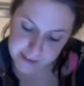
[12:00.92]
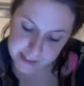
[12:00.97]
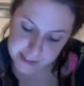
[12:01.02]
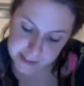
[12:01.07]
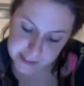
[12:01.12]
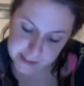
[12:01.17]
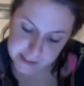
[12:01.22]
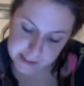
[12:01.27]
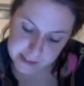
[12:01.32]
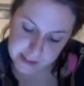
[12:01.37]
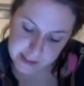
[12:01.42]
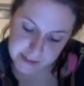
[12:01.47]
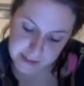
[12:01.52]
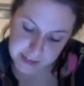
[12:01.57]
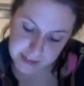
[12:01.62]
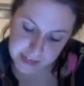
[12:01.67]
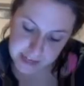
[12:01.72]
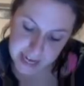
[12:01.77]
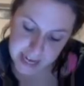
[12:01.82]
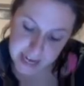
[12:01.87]
6,
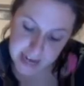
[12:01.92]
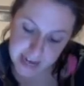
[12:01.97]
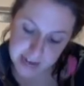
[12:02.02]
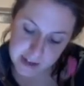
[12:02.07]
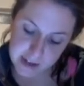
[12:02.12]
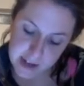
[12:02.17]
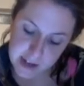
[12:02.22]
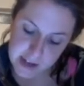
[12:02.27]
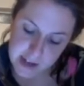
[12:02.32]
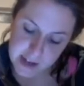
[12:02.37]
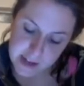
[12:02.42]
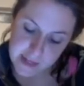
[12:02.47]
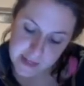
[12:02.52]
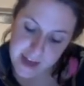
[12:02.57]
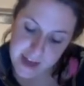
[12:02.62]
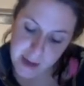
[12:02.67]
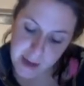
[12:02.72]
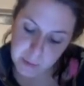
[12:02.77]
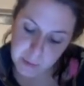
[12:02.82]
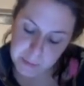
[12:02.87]
7, 8.
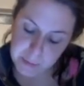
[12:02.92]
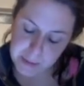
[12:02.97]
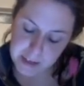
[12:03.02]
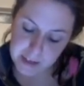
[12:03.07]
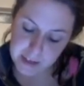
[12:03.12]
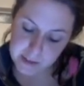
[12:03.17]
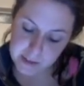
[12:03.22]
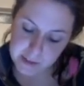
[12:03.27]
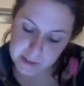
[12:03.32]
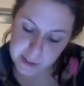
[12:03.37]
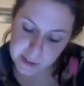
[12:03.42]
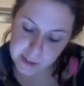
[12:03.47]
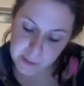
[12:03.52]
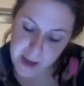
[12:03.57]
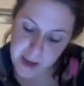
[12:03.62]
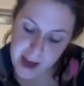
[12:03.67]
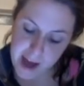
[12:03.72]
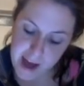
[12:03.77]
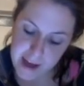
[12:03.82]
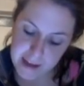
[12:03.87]
That will be 2
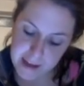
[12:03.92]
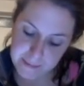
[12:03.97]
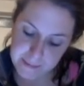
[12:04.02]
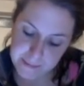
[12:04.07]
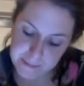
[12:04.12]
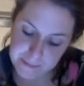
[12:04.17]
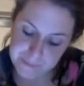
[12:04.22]
pi.